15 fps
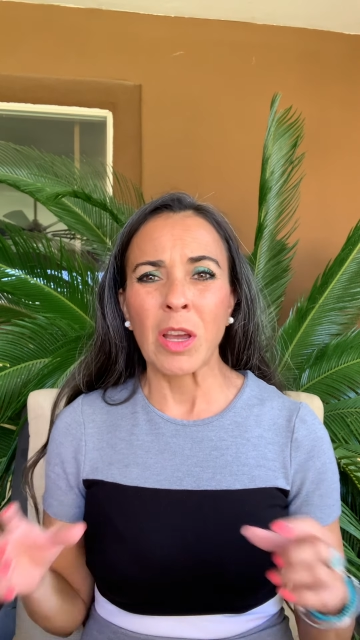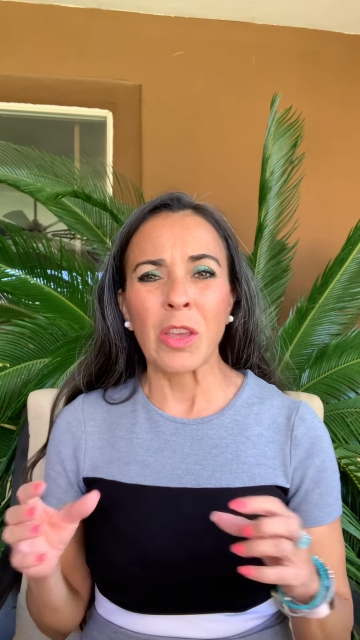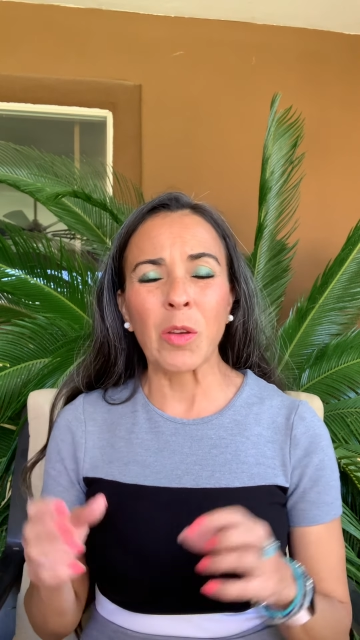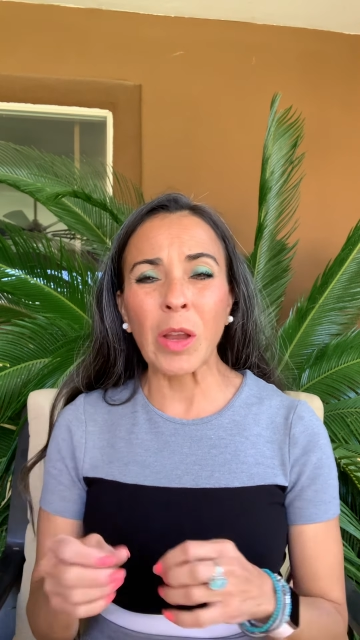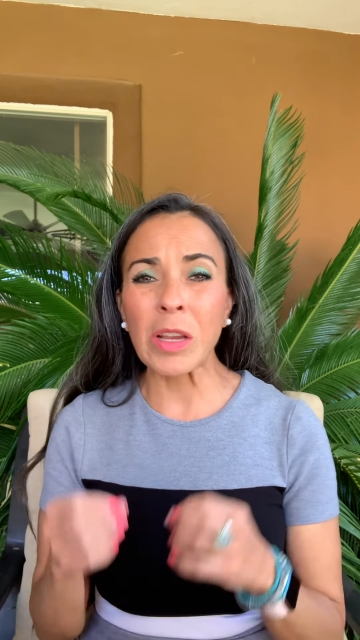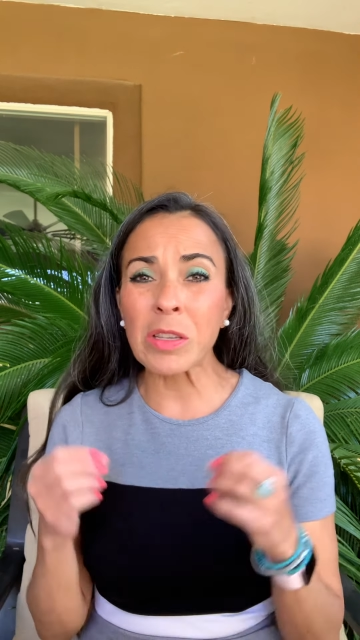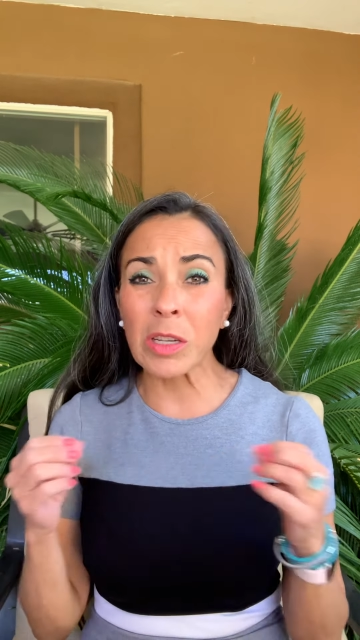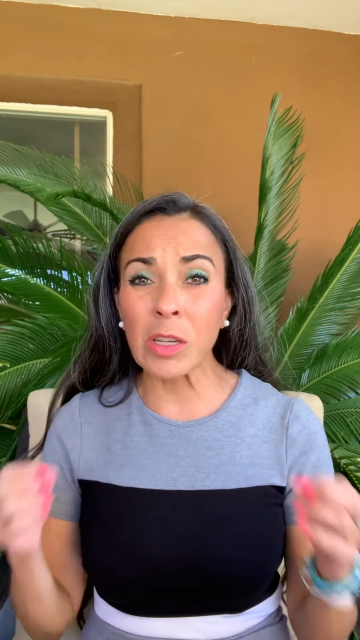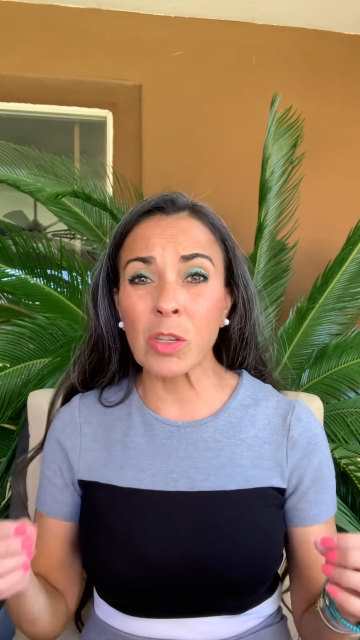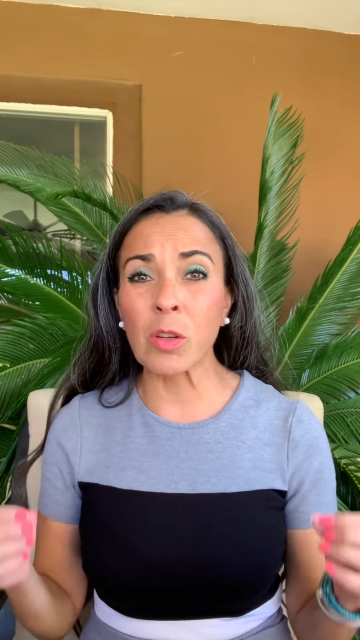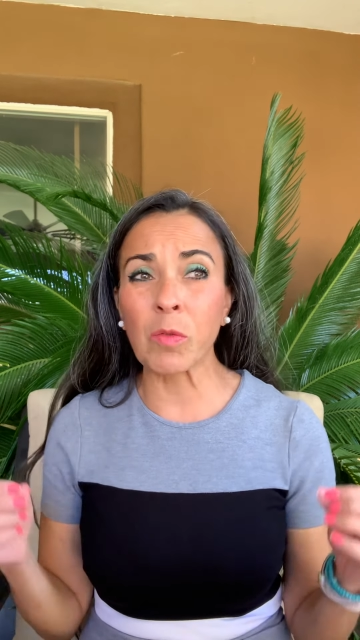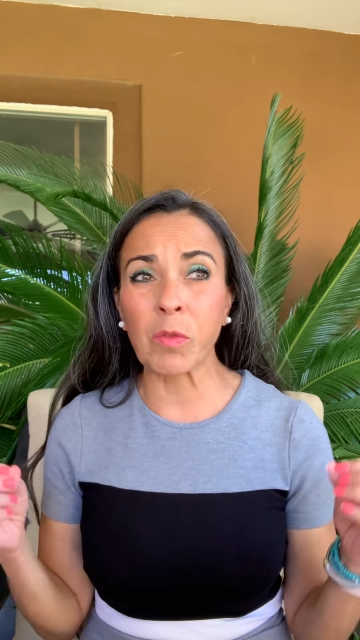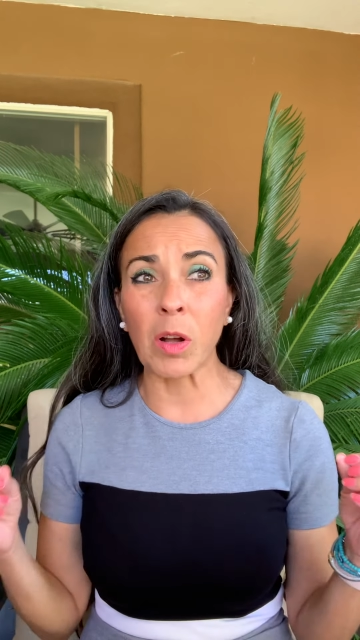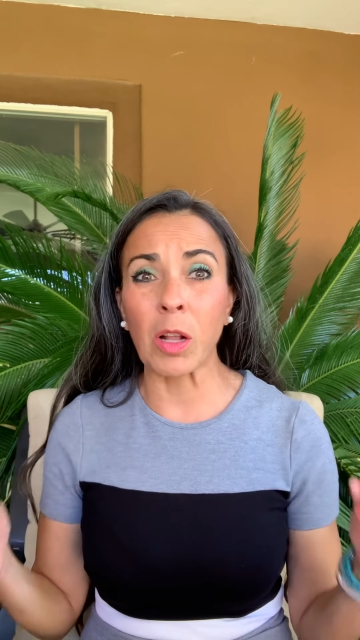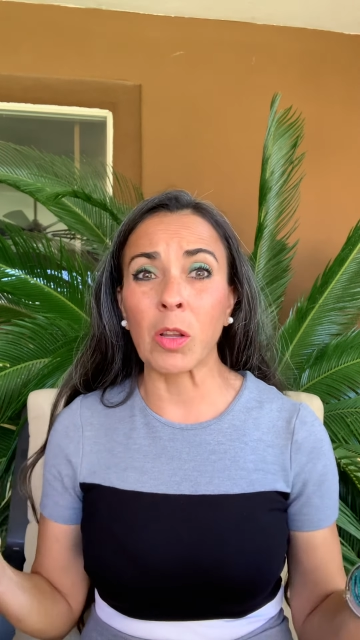You guys need to
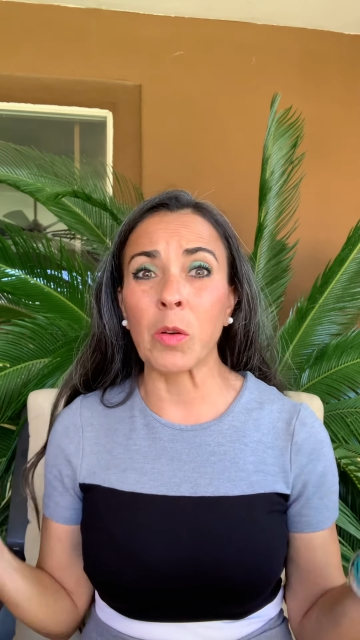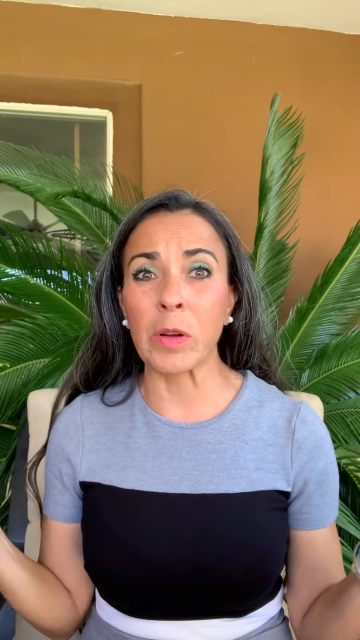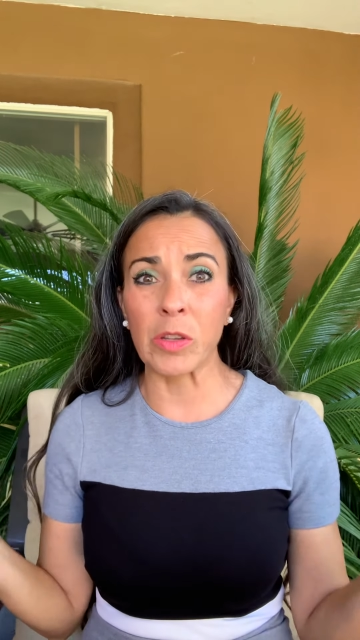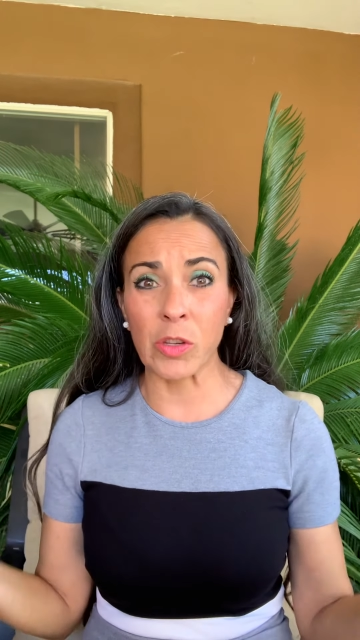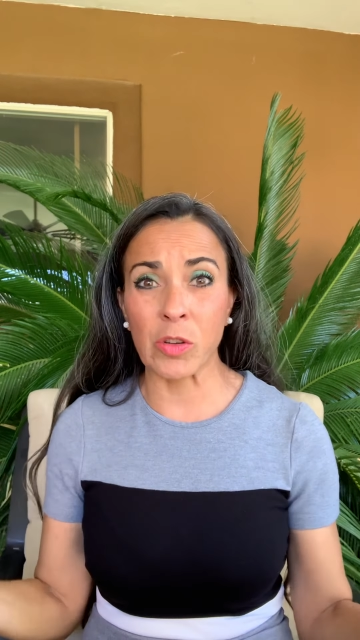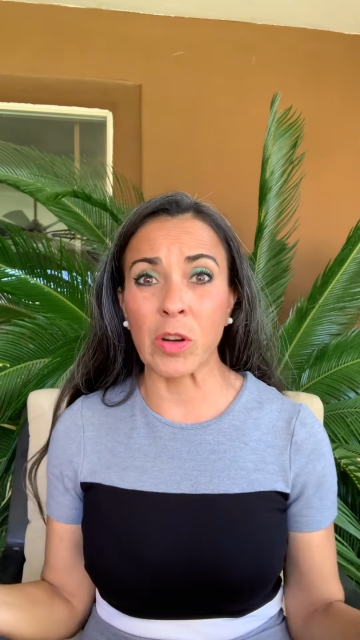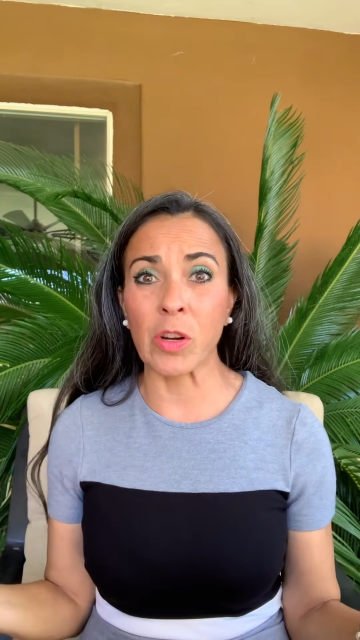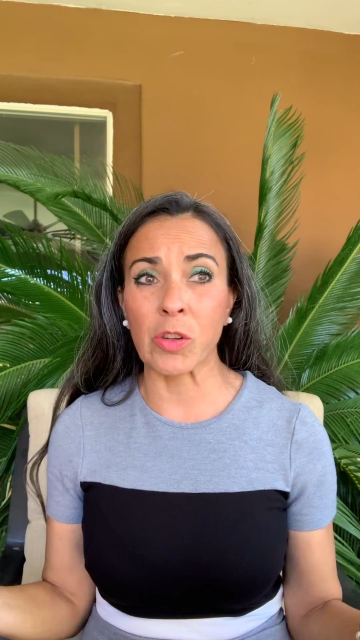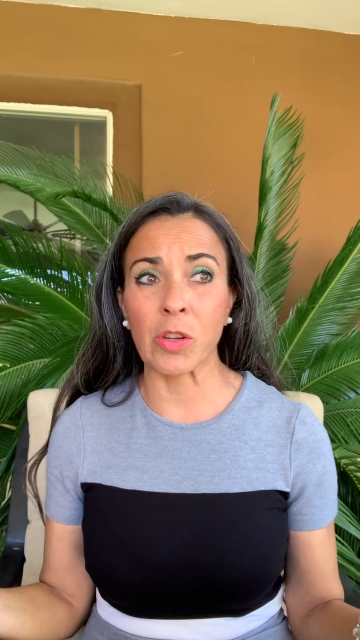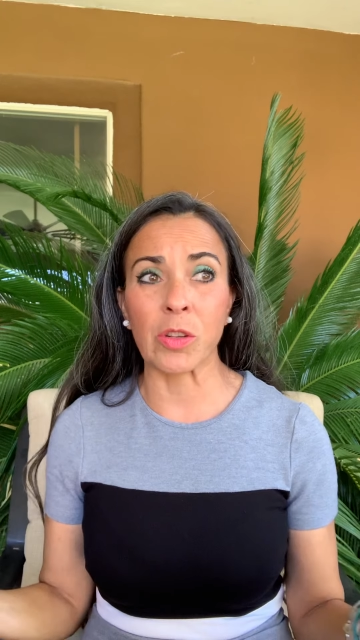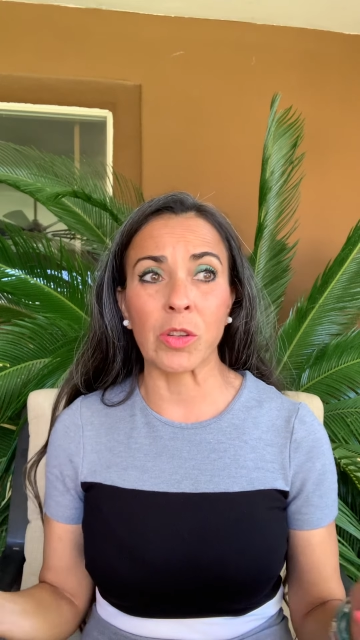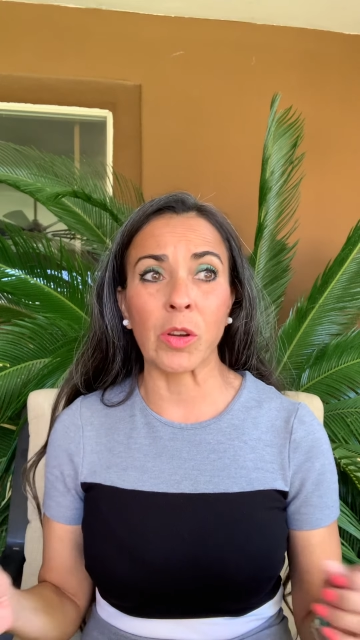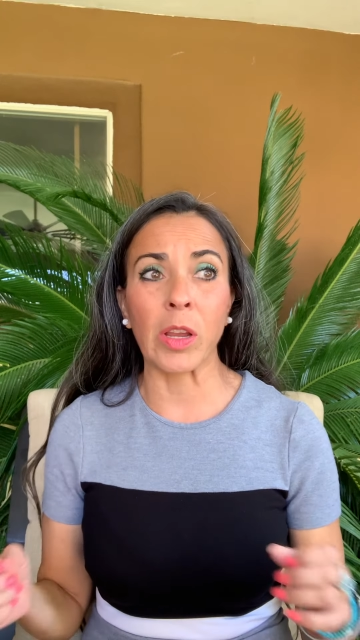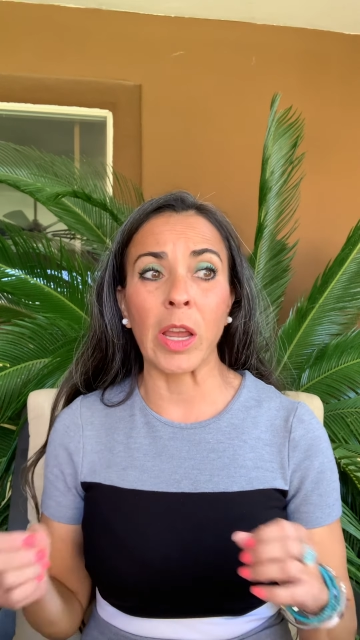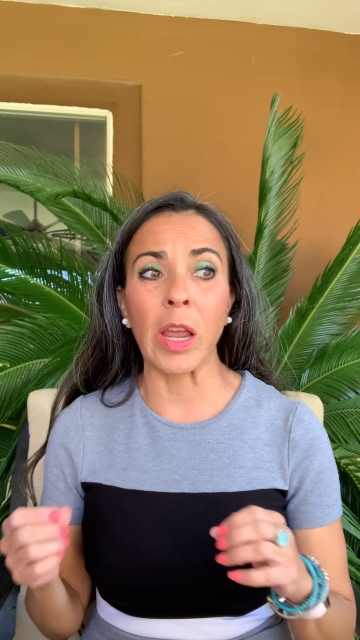follow
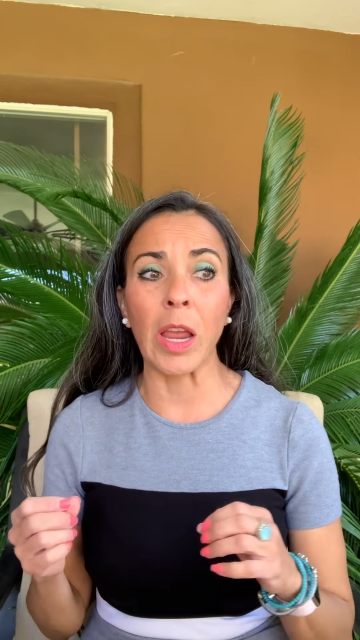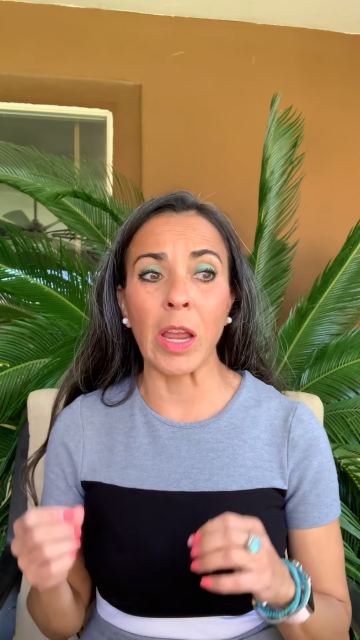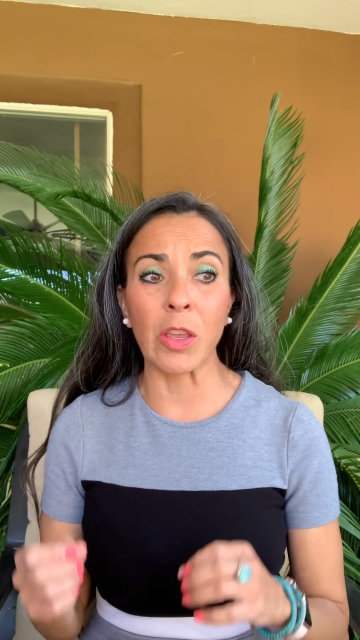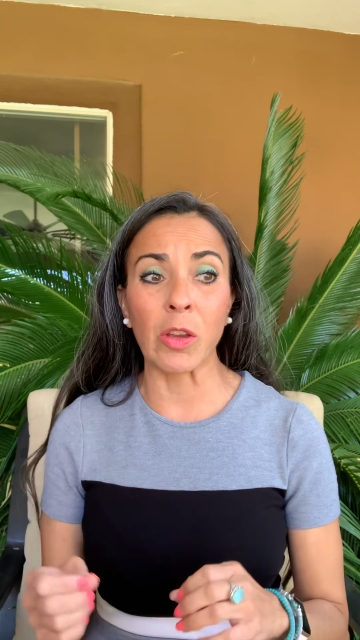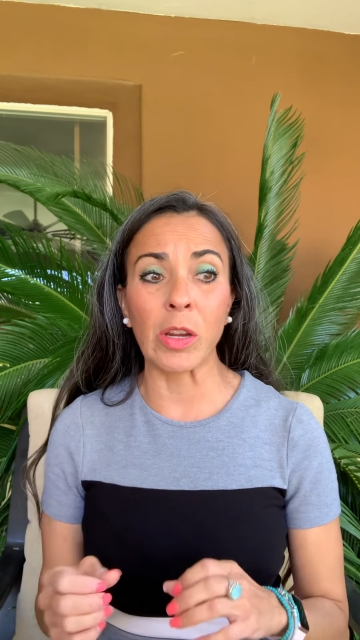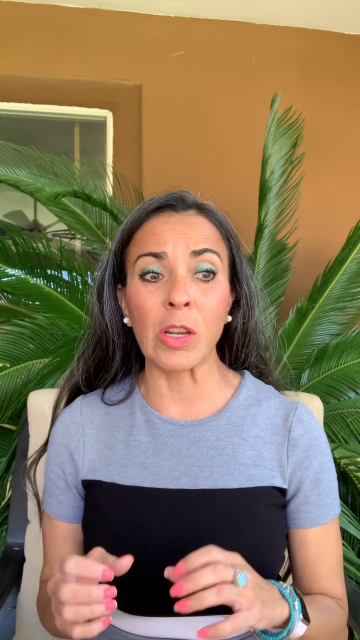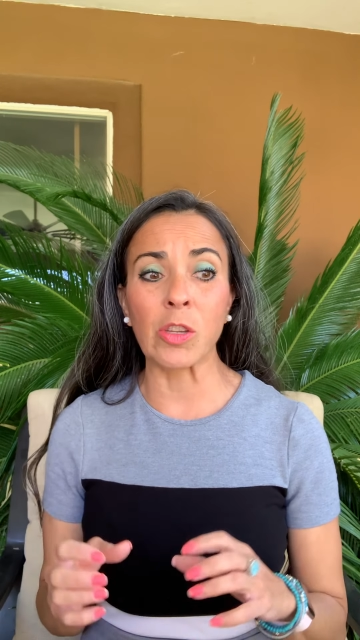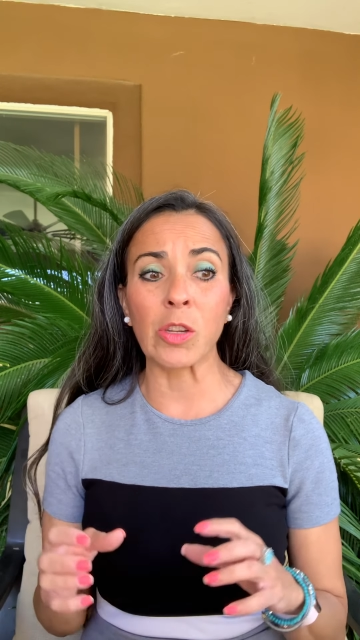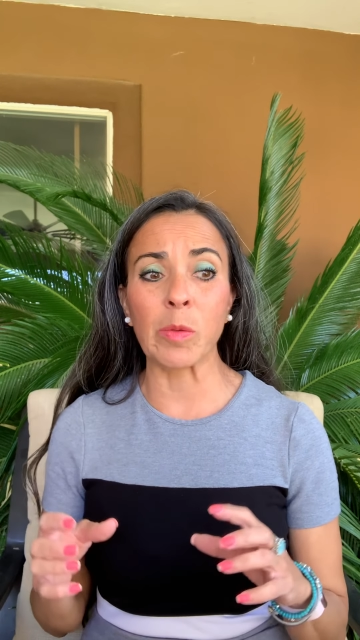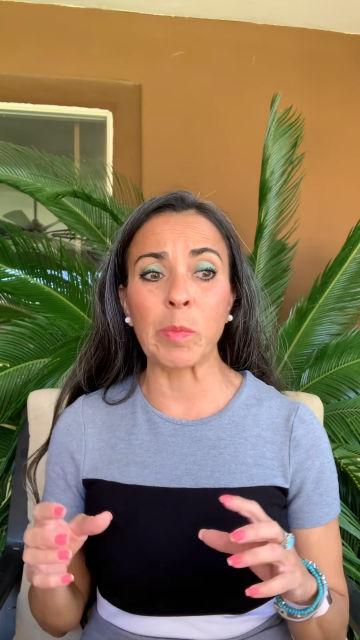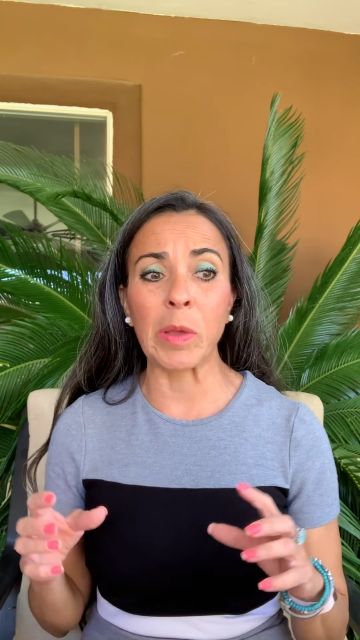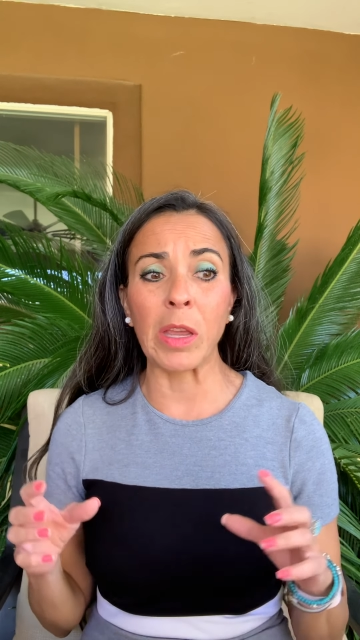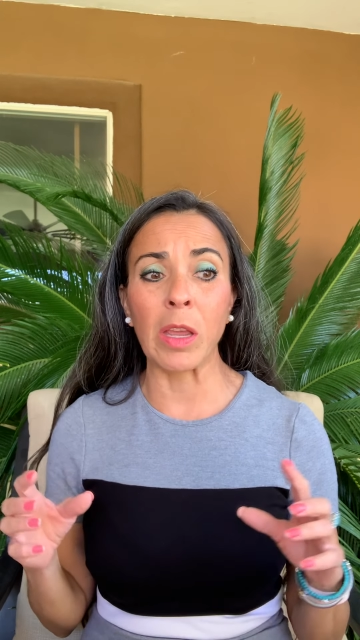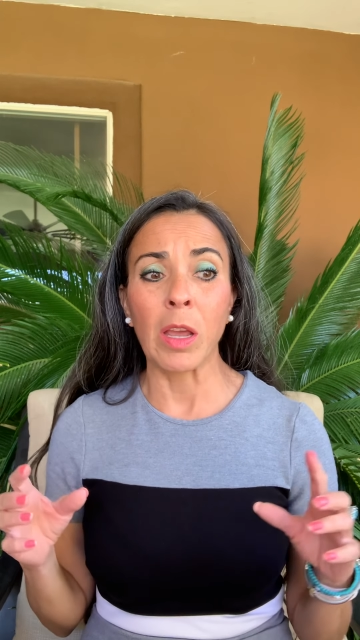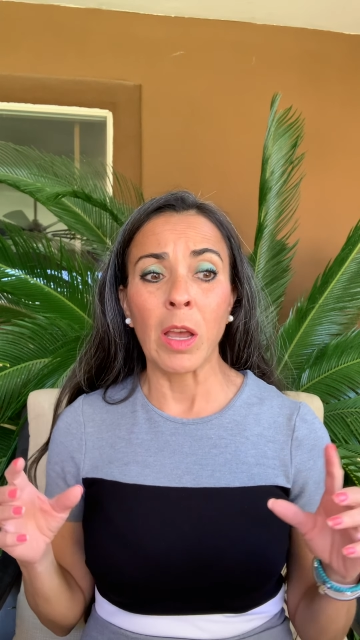instructions, okay? And you need to be